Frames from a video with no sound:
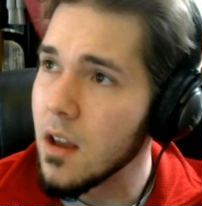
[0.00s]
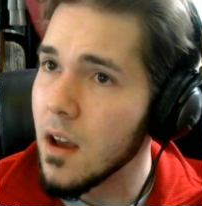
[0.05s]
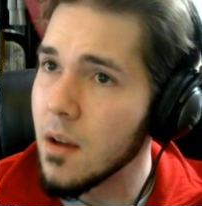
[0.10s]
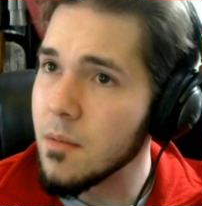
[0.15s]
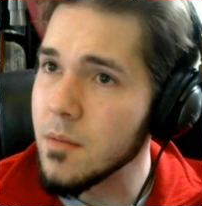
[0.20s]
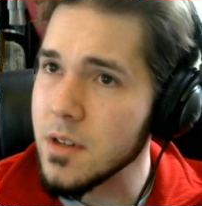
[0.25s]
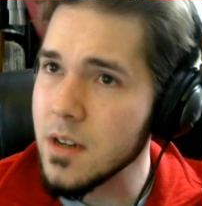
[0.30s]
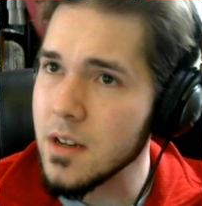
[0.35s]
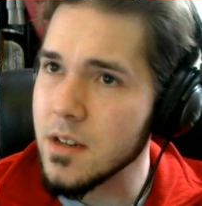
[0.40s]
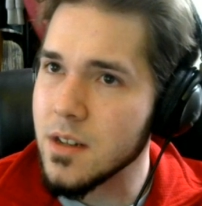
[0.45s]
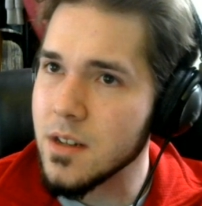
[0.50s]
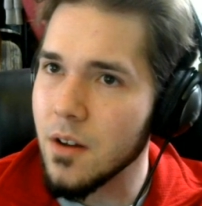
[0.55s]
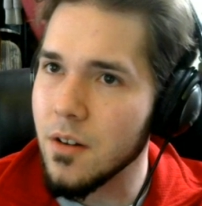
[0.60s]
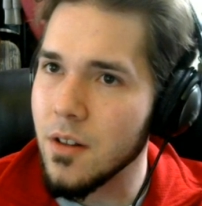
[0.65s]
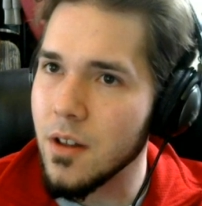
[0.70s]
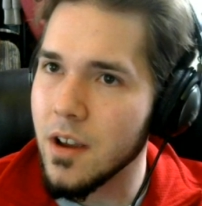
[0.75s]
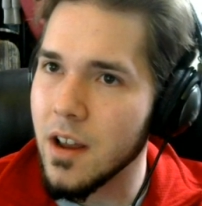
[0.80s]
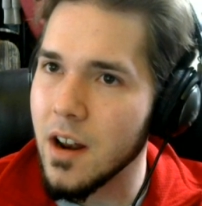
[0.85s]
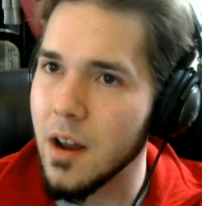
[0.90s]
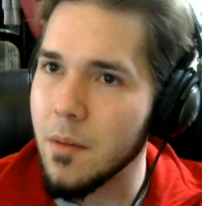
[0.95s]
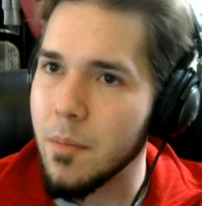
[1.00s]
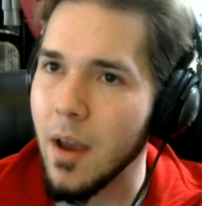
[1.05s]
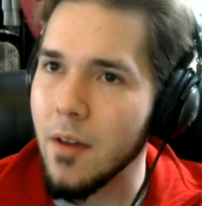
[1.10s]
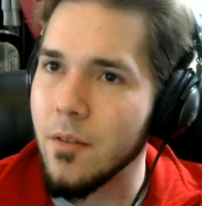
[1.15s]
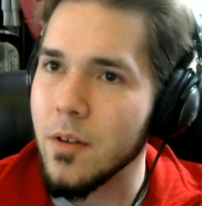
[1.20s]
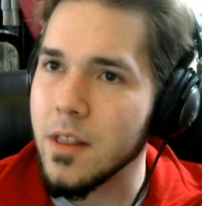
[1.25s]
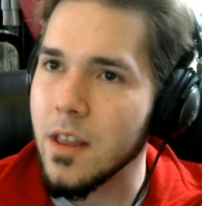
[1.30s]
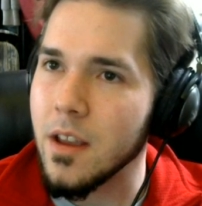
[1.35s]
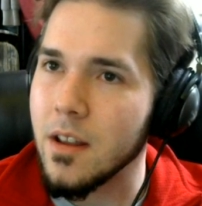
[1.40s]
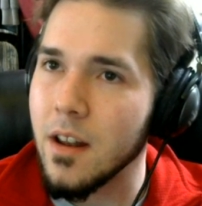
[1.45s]
I'm just gonna start looking up
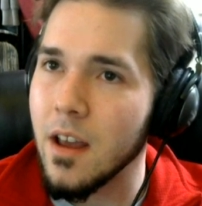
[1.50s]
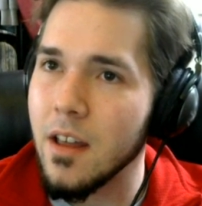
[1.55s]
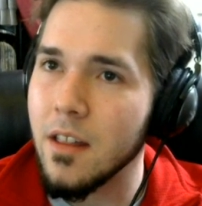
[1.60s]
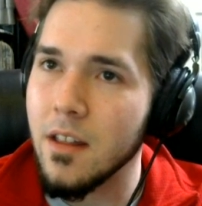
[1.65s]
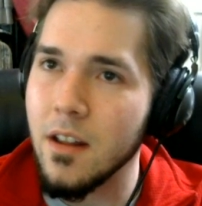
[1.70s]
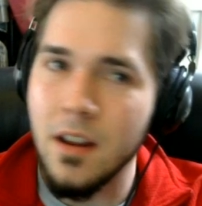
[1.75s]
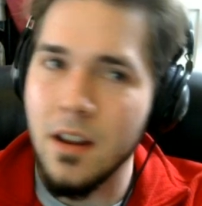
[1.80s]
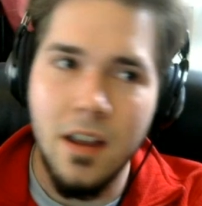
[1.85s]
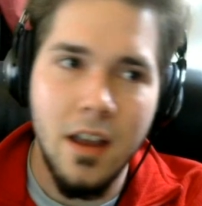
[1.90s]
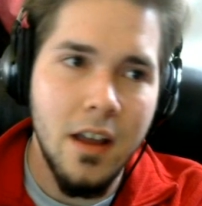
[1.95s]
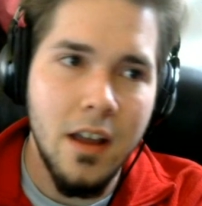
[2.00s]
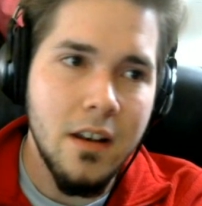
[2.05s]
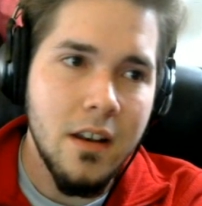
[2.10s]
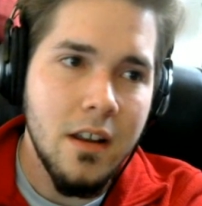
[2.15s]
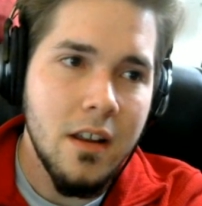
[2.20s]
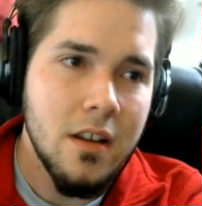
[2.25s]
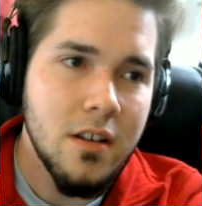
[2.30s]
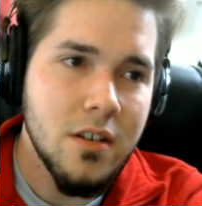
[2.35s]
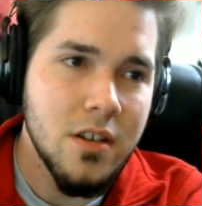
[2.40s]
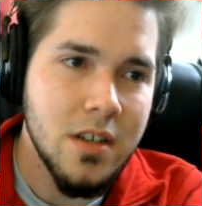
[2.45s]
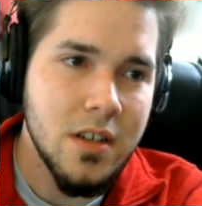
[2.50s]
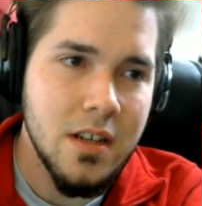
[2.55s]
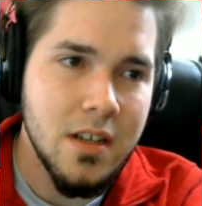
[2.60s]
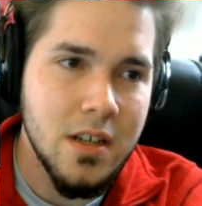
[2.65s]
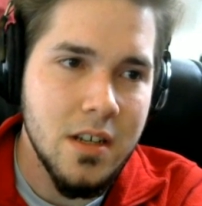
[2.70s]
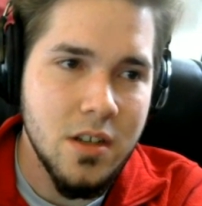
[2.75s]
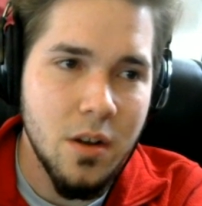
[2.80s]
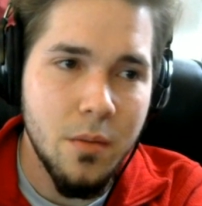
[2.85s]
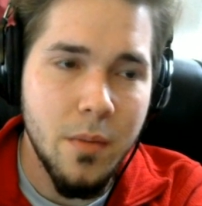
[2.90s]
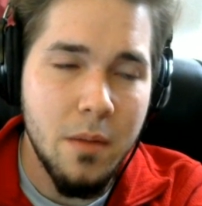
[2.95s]
everything now that I can. Just because
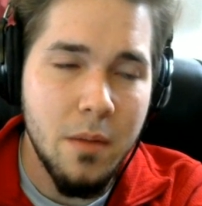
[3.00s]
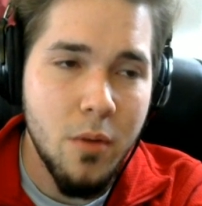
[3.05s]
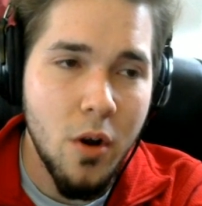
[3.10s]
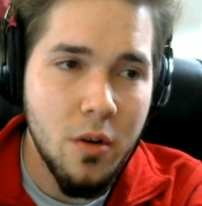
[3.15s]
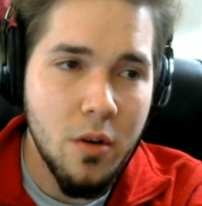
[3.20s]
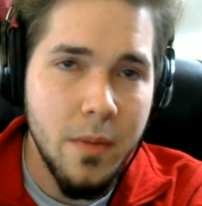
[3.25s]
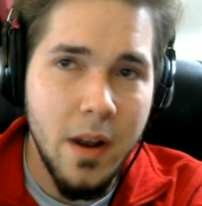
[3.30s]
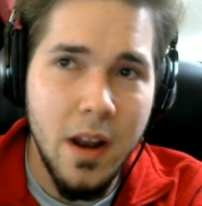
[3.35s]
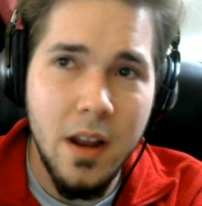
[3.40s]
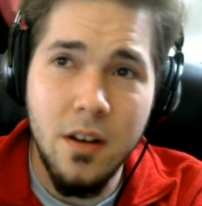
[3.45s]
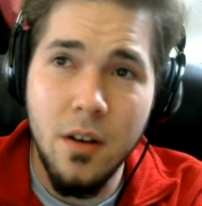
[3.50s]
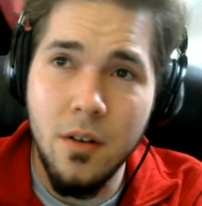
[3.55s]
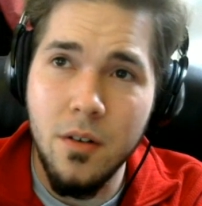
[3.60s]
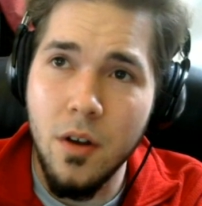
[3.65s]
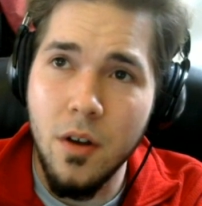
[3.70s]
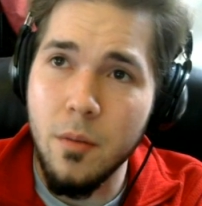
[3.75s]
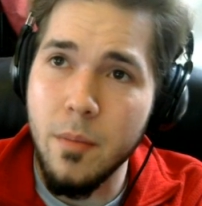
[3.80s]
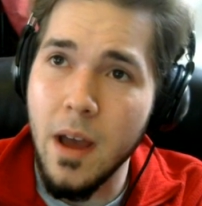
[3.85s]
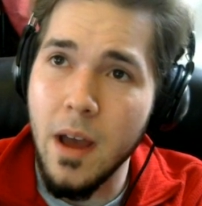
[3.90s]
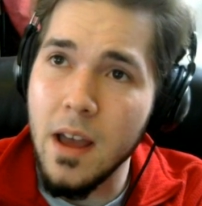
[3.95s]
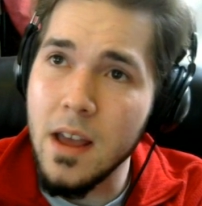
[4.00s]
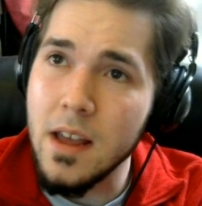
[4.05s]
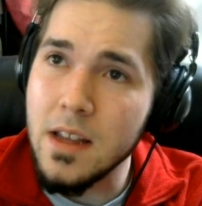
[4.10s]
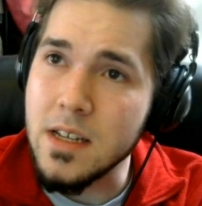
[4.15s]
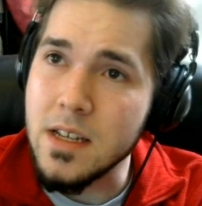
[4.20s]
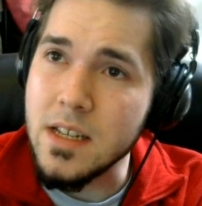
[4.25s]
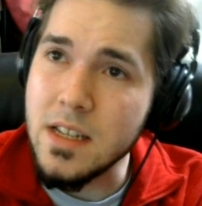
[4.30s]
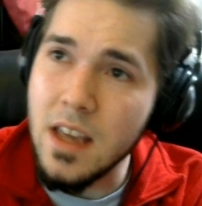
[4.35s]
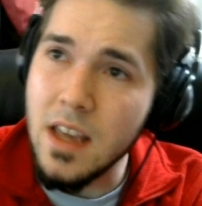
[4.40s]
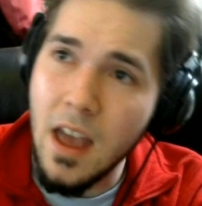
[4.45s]
it's so many Pokemon I don't know about.
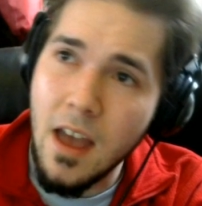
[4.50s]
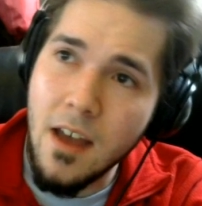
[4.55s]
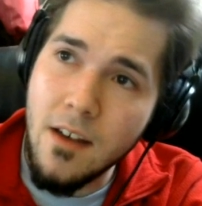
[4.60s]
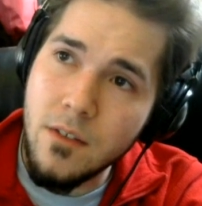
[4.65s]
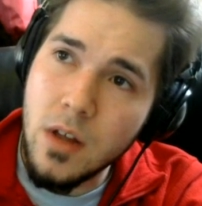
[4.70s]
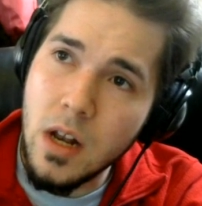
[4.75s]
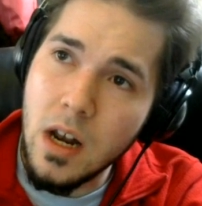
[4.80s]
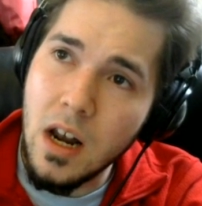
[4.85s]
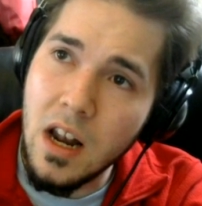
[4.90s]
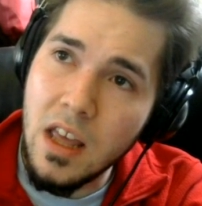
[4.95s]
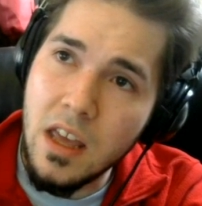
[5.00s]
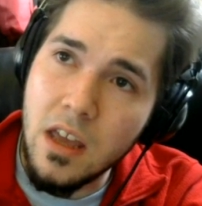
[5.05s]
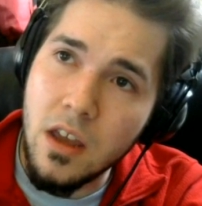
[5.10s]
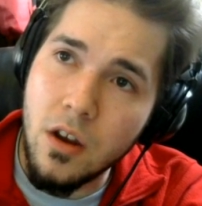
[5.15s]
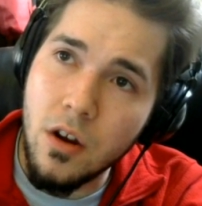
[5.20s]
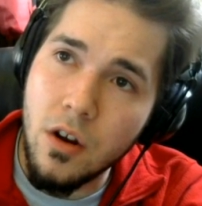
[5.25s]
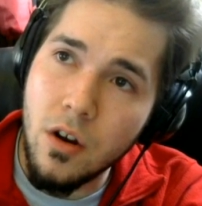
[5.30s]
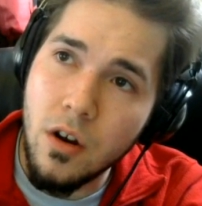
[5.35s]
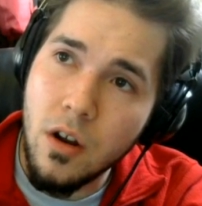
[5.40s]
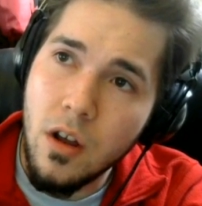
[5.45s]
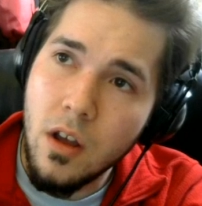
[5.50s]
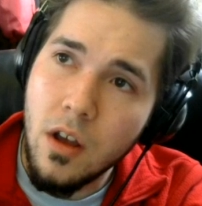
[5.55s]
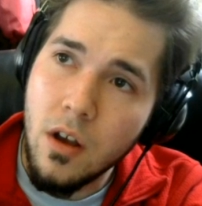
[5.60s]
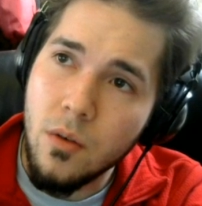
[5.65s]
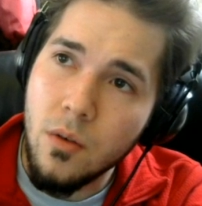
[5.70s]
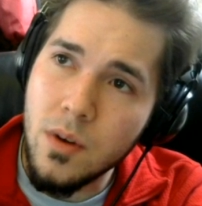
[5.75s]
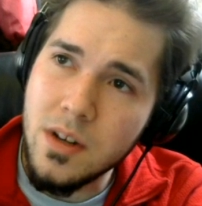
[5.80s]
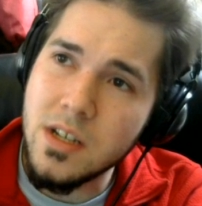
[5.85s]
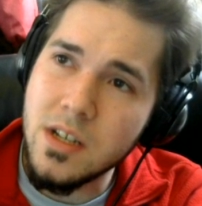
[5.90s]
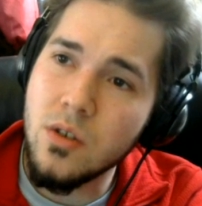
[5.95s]
Escavalier.
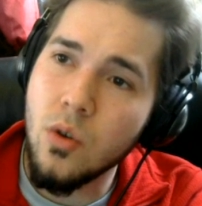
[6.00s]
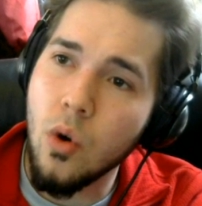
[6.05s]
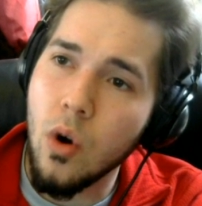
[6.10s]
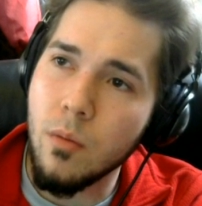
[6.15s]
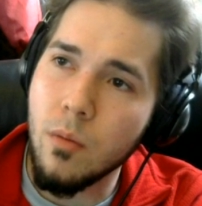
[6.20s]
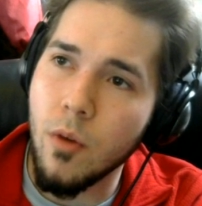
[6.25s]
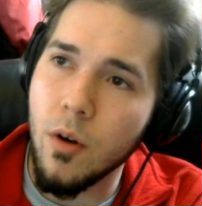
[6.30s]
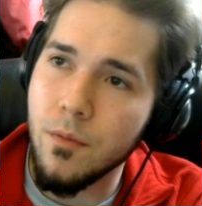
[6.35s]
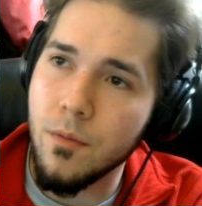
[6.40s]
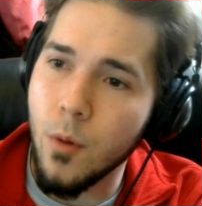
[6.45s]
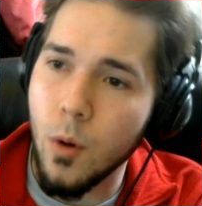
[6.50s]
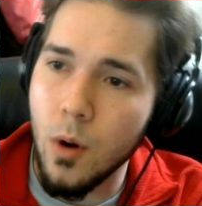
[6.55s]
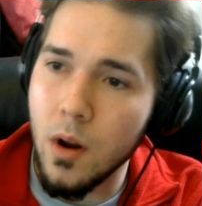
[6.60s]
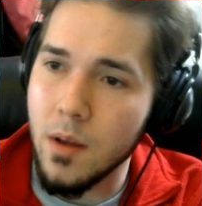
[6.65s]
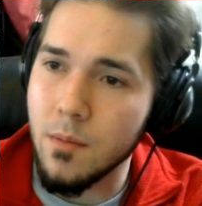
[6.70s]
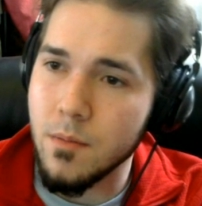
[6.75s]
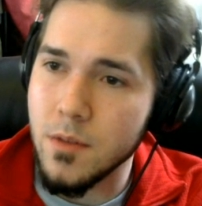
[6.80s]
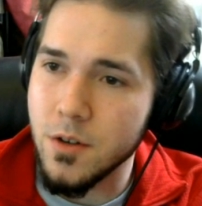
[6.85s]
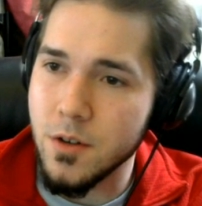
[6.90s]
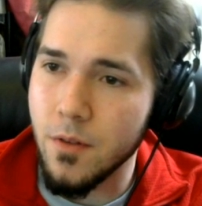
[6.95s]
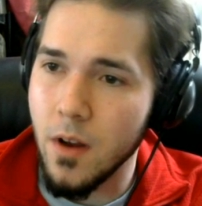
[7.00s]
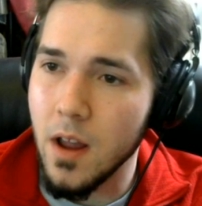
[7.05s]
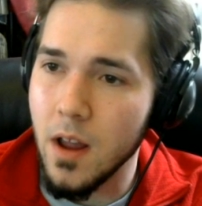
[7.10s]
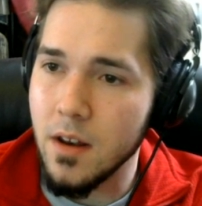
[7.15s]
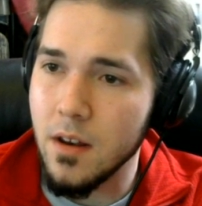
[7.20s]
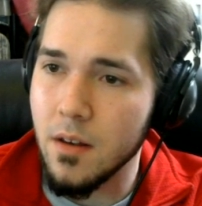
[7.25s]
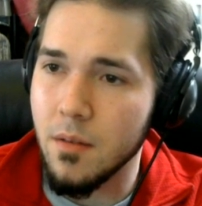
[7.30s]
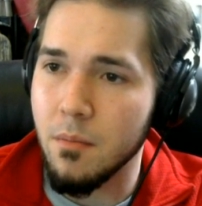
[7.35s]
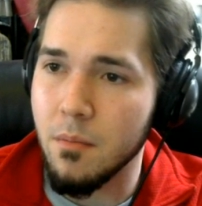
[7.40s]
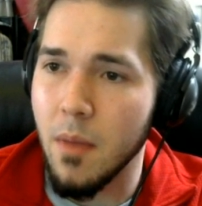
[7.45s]
What's normal for him to
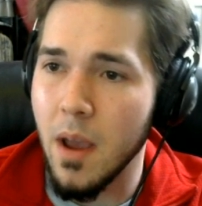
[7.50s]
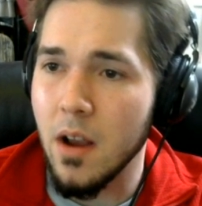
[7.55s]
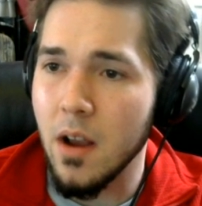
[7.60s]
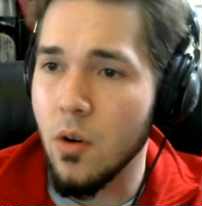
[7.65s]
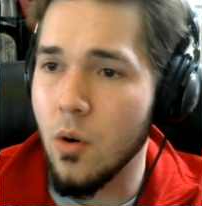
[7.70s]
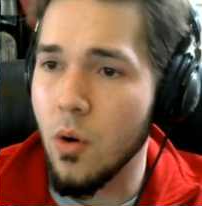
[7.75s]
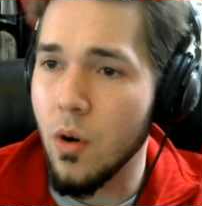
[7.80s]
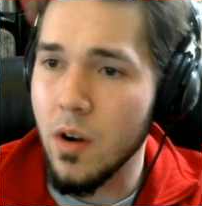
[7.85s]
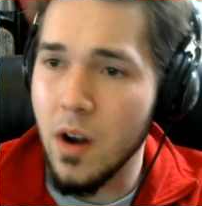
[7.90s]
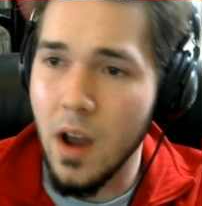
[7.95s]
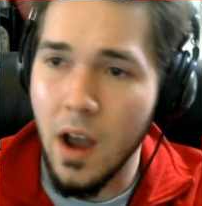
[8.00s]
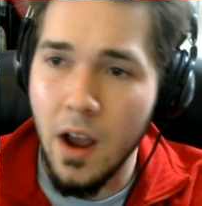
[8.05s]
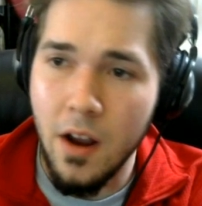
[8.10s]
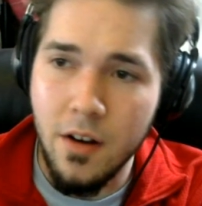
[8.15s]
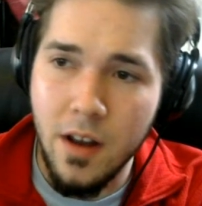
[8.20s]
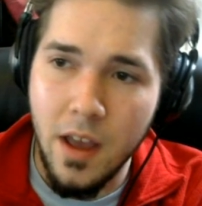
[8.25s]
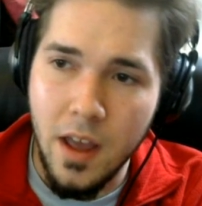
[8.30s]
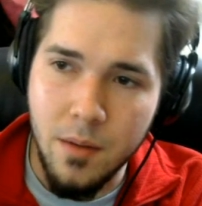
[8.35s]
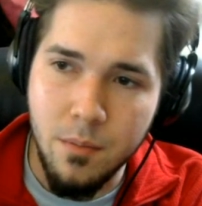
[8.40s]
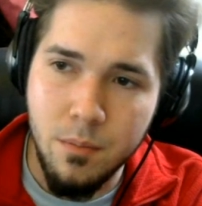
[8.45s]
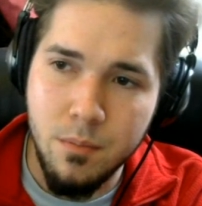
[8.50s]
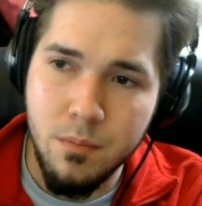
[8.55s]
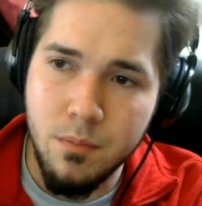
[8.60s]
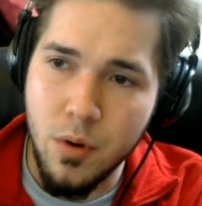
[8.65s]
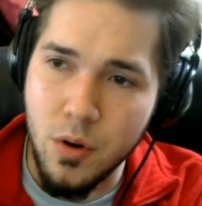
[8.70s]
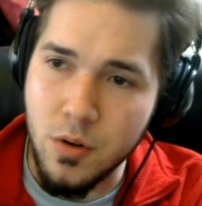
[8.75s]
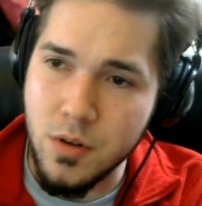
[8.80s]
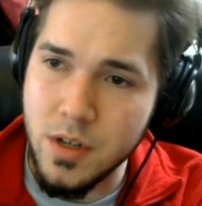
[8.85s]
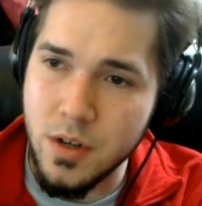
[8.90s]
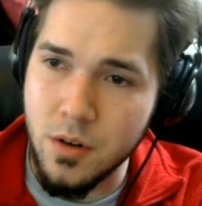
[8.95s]
run? Megahorn, Ironhead,
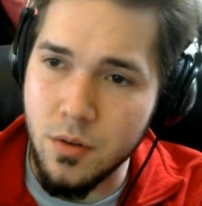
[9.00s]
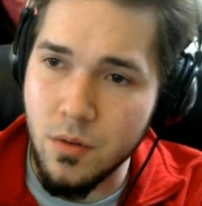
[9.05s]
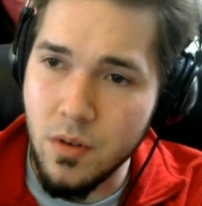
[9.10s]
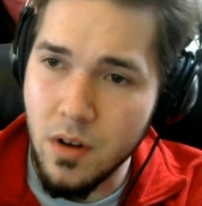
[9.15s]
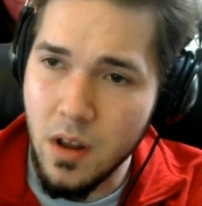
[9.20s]
Pursuit.